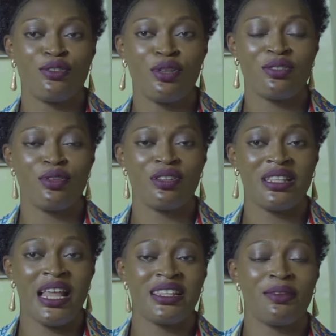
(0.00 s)
So it's
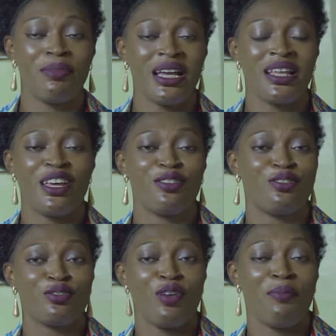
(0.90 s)
not like the market that you
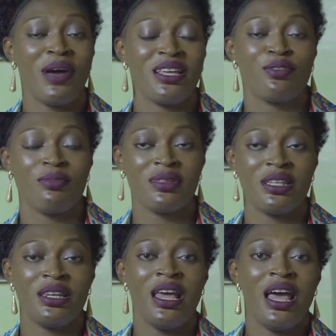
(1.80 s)
just go and buy
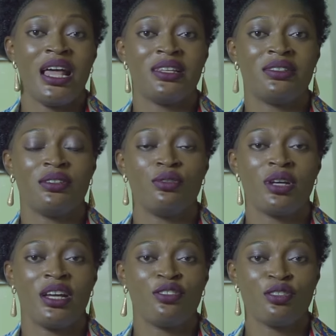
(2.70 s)
something and you
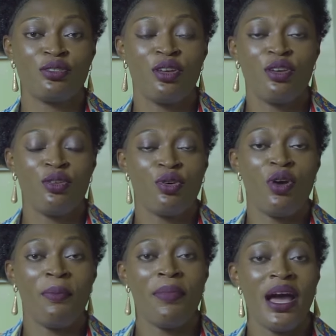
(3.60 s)

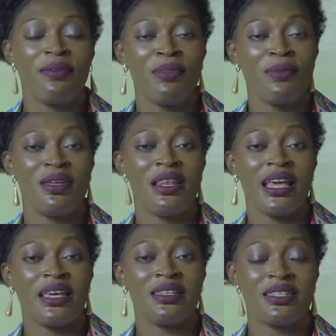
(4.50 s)
go and buy maybe
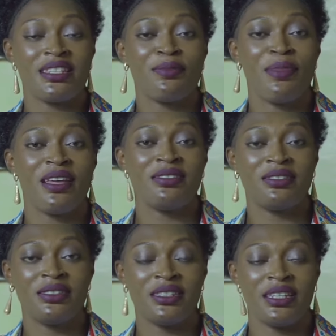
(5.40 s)
like a sesame
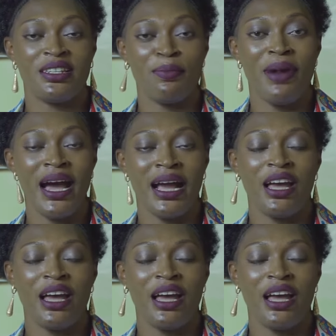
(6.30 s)
seed, the bag,